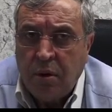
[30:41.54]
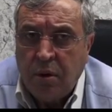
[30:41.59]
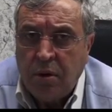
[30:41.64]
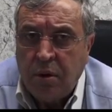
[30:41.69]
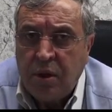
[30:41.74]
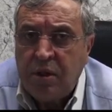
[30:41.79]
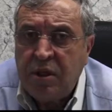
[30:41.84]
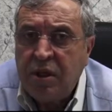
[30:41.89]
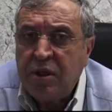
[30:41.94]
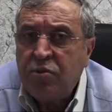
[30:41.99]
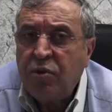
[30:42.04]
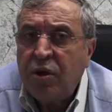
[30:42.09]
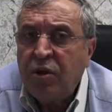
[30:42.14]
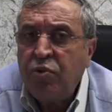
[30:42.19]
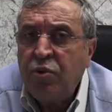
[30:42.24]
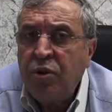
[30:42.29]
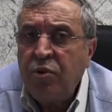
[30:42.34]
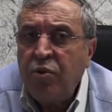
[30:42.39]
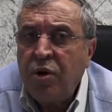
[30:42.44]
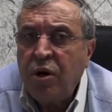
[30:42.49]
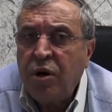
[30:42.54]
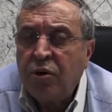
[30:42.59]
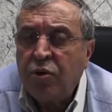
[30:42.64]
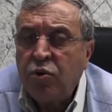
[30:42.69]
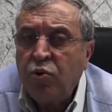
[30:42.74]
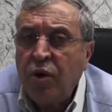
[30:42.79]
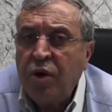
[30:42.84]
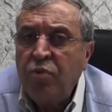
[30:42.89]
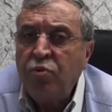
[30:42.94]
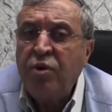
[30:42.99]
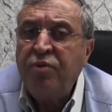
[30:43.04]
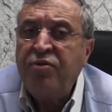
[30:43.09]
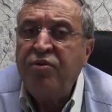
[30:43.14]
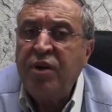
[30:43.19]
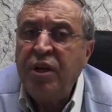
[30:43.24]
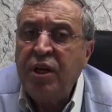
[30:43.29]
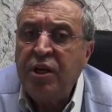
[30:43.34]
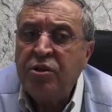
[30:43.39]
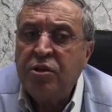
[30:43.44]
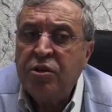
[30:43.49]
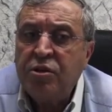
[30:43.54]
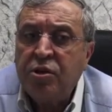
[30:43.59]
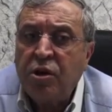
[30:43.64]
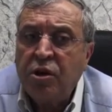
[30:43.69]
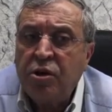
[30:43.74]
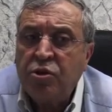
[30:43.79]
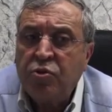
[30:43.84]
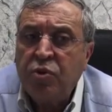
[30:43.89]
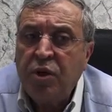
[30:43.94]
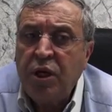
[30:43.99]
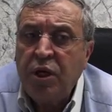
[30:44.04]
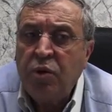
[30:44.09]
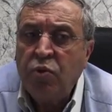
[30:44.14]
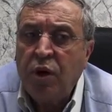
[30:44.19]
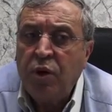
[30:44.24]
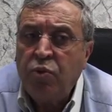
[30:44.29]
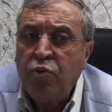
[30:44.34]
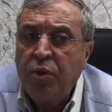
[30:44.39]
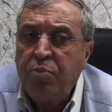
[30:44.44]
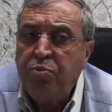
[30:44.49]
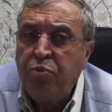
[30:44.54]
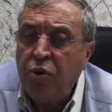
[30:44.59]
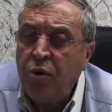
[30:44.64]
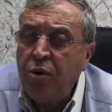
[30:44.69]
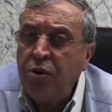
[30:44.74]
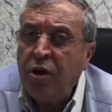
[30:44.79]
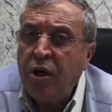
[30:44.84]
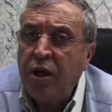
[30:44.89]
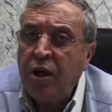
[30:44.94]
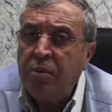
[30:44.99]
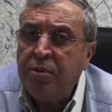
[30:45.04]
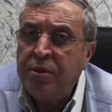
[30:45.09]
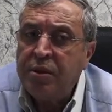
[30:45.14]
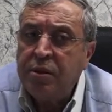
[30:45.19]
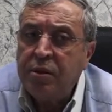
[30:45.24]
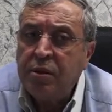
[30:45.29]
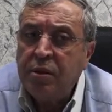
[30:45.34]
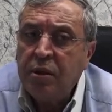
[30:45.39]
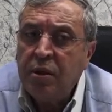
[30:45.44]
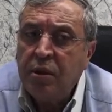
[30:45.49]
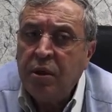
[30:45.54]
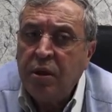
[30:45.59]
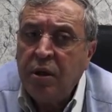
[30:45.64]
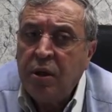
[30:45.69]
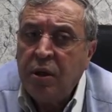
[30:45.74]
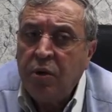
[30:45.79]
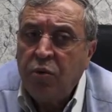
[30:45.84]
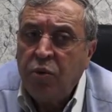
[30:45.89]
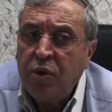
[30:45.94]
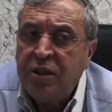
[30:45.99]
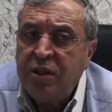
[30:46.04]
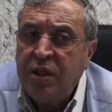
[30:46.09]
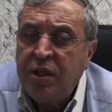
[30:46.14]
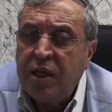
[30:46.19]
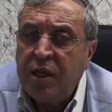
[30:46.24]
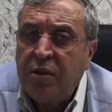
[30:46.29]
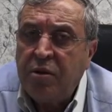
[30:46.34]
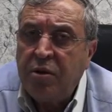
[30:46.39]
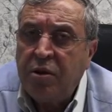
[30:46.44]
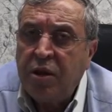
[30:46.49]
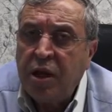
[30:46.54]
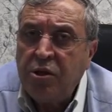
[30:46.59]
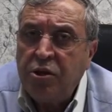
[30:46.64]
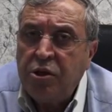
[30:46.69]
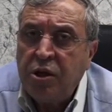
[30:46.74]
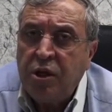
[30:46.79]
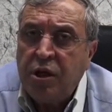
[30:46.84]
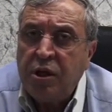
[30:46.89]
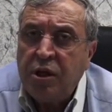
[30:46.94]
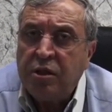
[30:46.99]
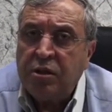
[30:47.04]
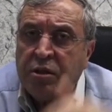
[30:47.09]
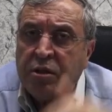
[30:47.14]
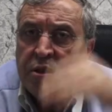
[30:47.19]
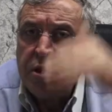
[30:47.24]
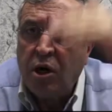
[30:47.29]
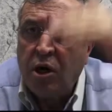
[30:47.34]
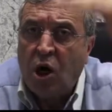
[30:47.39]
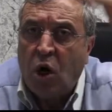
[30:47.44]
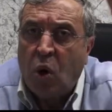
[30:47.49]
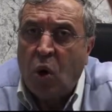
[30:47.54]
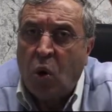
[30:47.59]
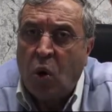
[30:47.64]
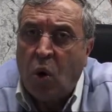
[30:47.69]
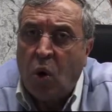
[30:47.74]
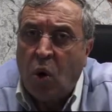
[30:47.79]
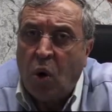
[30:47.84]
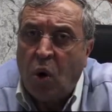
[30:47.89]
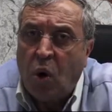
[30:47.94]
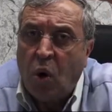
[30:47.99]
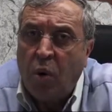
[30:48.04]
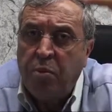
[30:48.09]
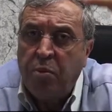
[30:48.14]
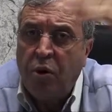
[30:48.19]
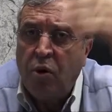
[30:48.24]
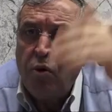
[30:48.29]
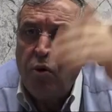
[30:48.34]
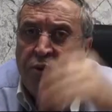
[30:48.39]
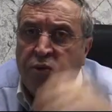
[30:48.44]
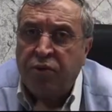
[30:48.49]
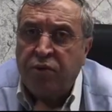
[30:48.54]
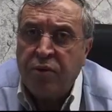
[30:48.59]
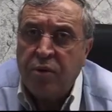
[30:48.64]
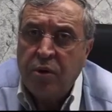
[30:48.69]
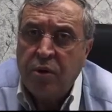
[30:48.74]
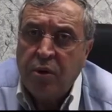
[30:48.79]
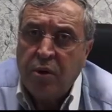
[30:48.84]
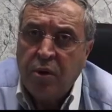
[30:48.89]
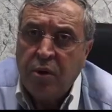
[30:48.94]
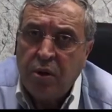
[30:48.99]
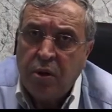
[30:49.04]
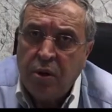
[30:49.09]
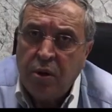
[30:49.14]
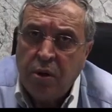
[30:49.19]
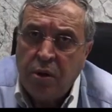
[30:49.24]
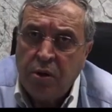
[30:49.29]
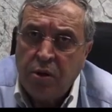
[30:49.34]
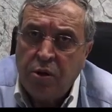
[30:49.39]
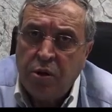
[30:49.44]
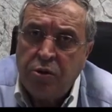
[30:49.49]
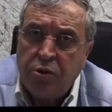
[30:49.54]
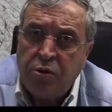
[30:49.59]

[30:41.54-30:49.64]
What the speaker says: This is what we want. When we finish the surgery, when we pull the lips, we see that the tension is above the